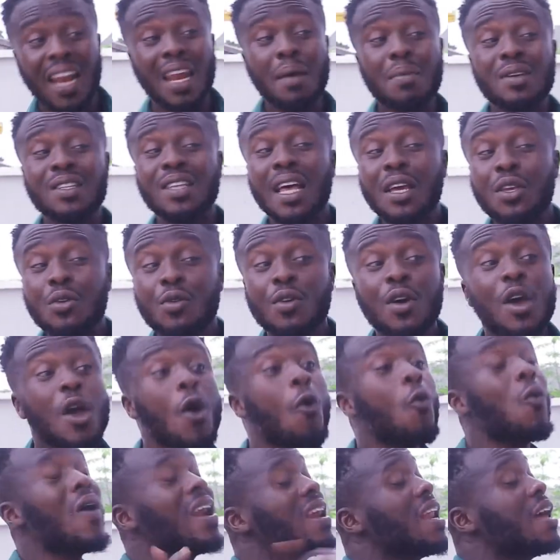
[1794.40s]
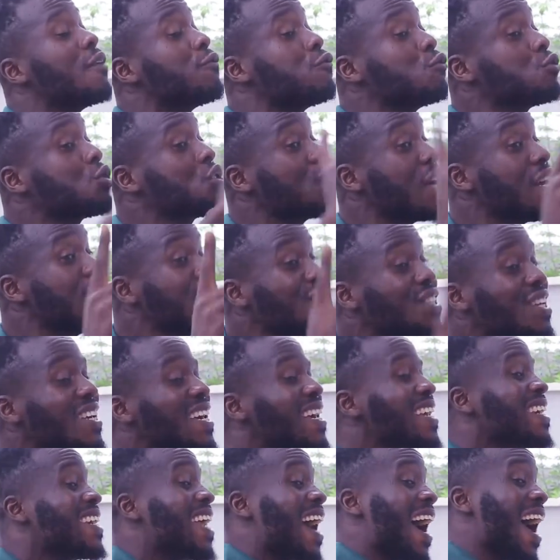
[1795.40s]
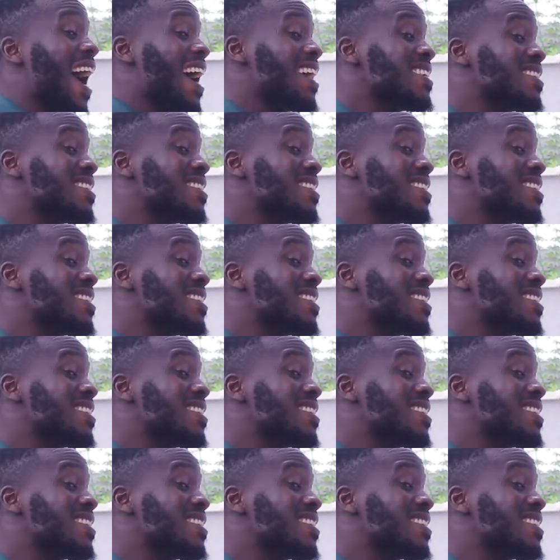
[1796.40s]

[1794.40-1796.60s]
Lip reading: And let me tell you, when level change, the